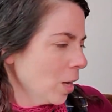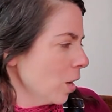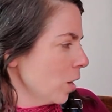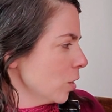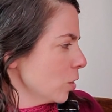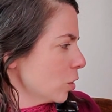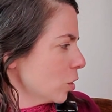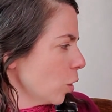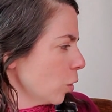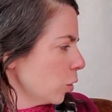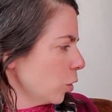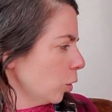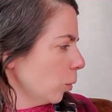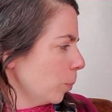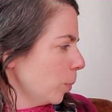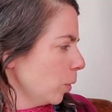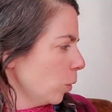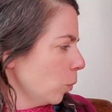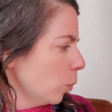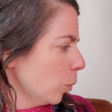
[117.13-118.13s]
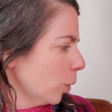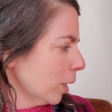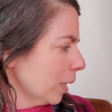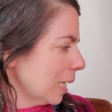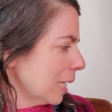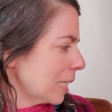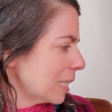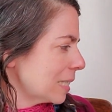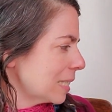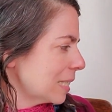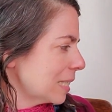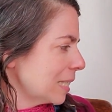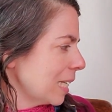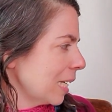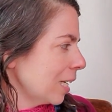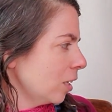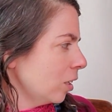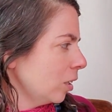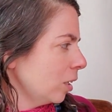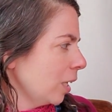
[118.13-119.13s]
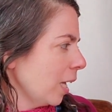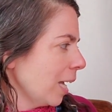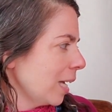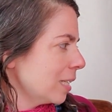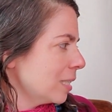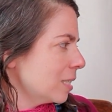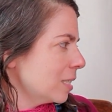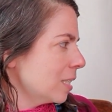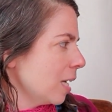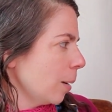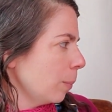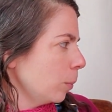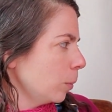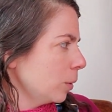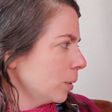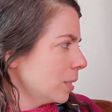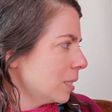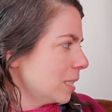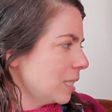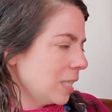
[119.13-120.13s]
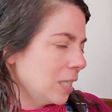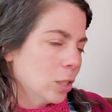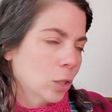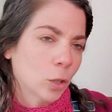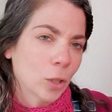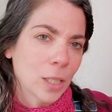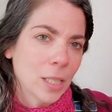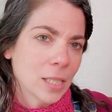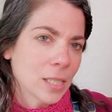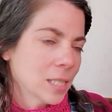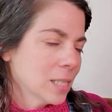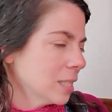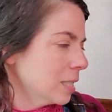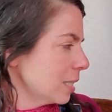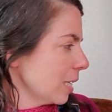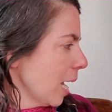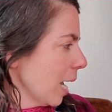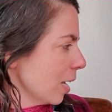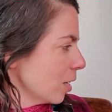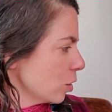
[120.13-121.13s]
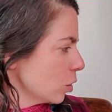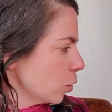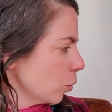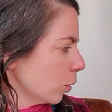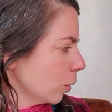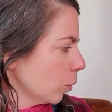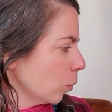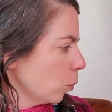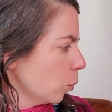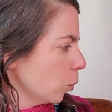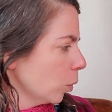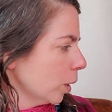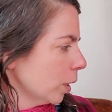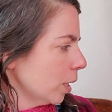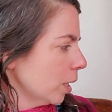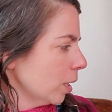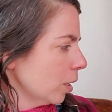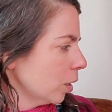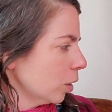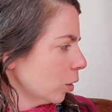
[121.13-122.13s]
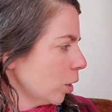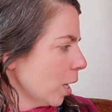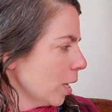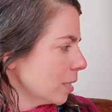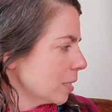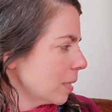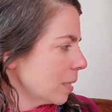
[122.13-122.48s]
So you'll be working single and double decreases as you are working across